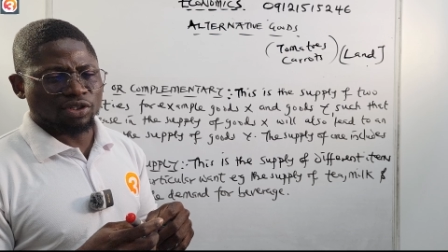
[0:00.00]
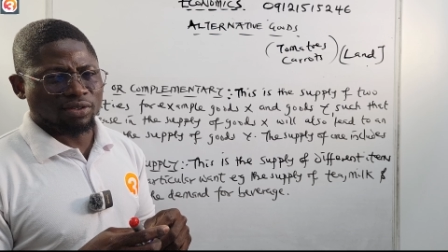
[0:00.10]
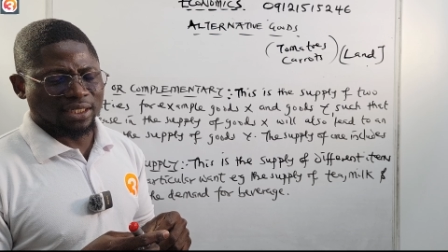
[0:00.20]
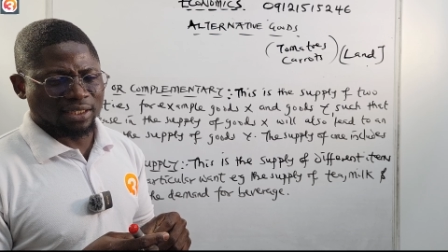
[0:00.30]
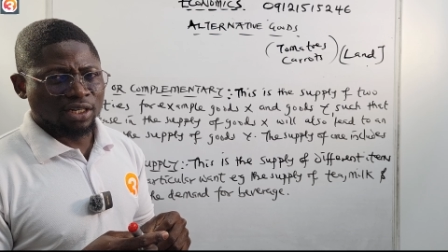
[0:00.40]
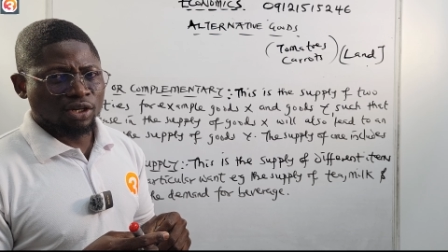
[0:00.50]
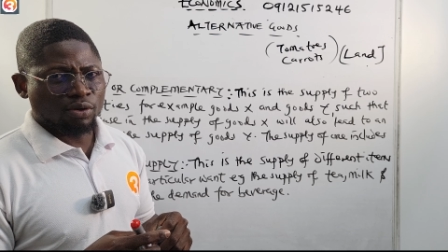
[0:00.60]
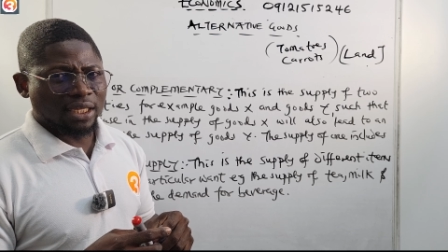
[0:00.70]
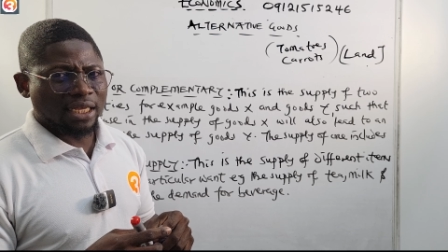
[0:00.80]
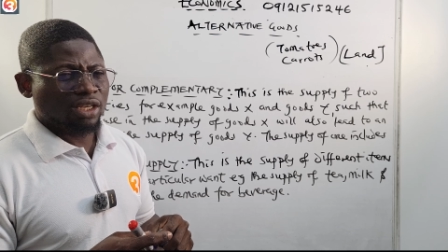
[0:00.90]
sources
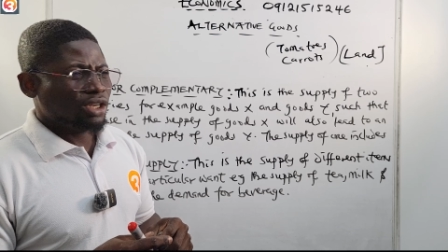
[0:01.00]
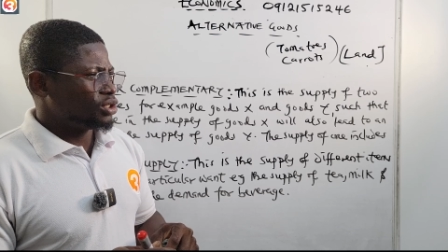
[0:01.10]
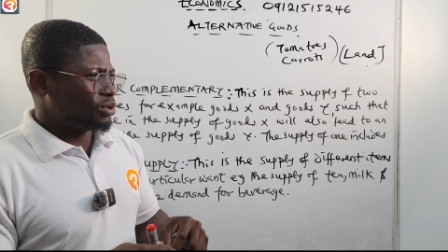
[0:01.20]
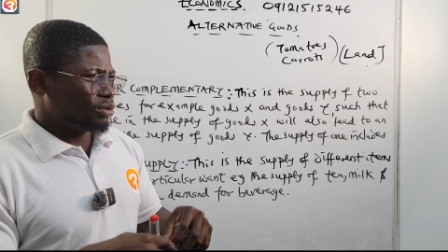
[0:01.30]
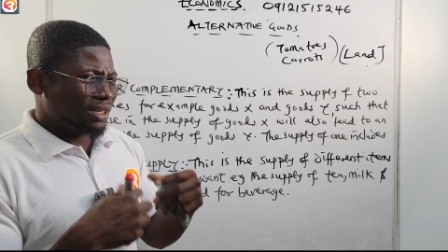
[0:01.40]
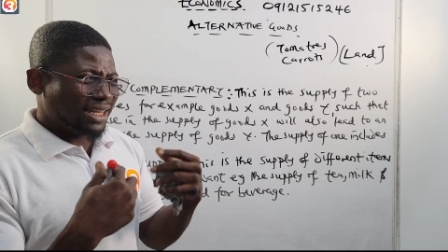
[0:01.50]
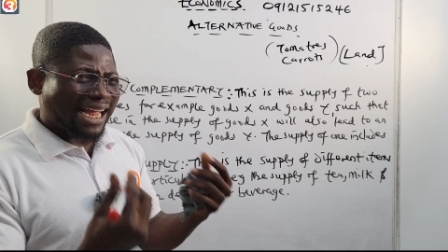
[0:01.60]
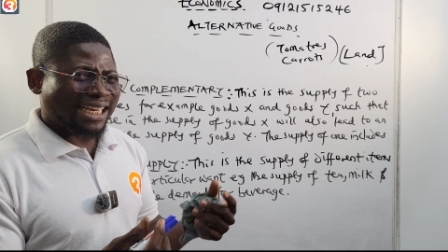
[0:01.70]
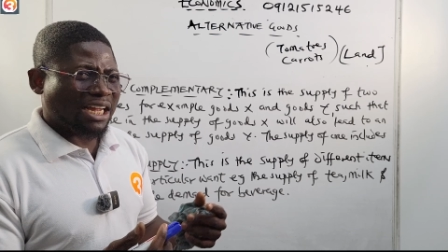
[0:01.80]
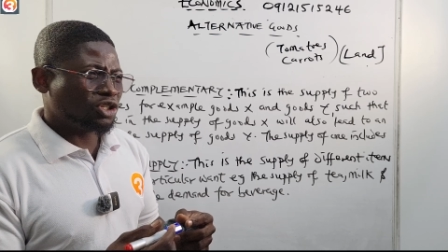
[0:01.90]
okay so
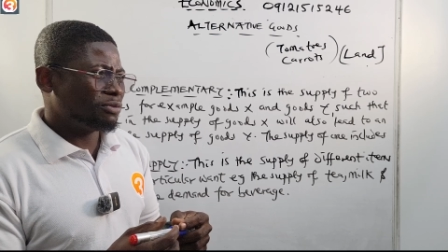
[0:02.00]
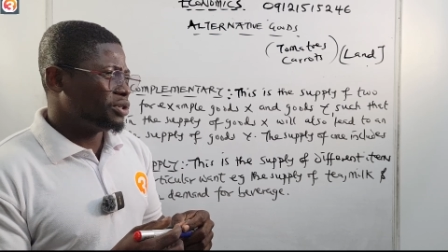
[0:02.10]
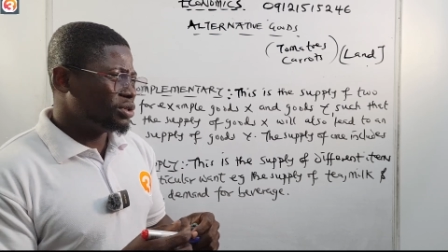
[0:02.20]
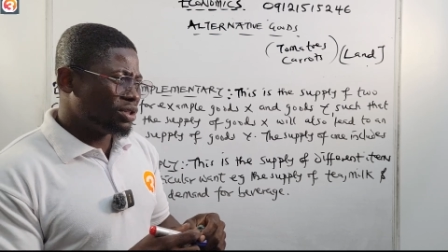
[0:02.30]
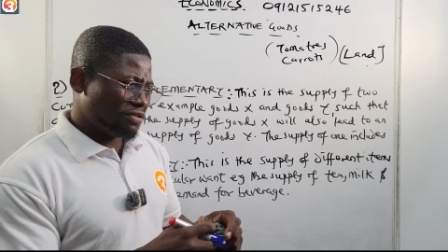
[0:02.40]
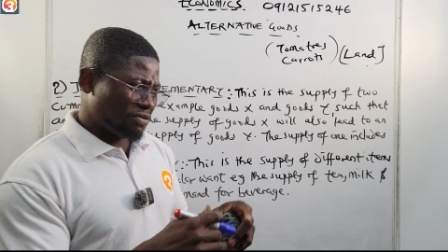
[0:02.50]
land can also be used